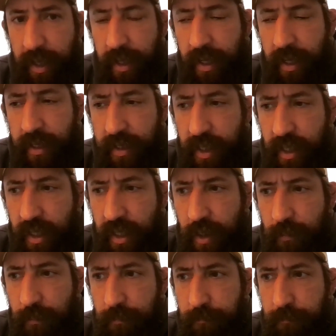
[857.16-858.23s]
and
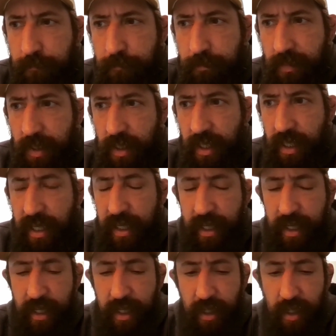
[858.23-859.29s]
uh,
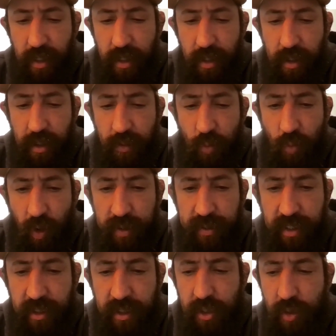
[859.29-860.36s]
he
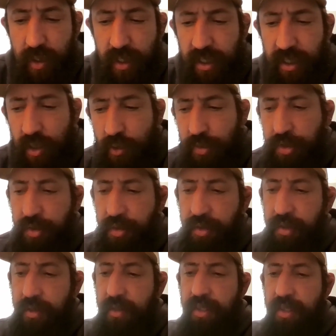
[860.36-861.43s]
wanted to do a youth
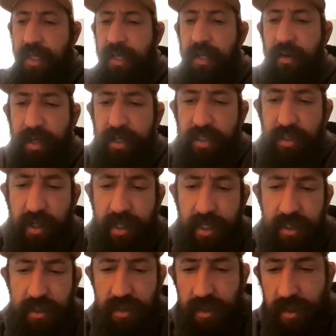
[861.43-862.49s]
thing, like so, like
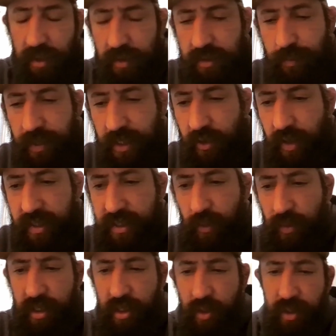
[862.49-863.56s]
he's you know he's a bit crazy.
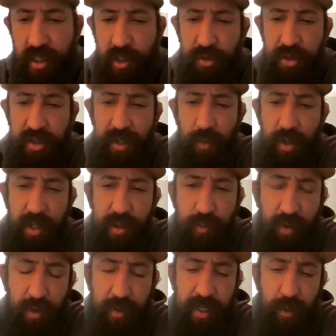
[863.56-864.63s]
He wanted to do a youth thing where he,
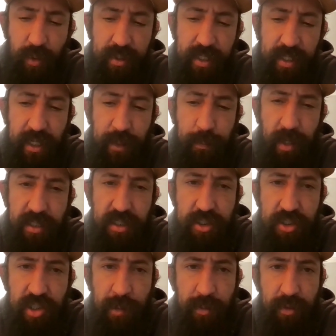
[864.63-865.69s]
where he wanted to get a bunch
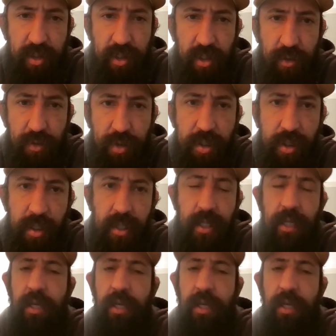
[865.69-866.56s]
of troubled youth.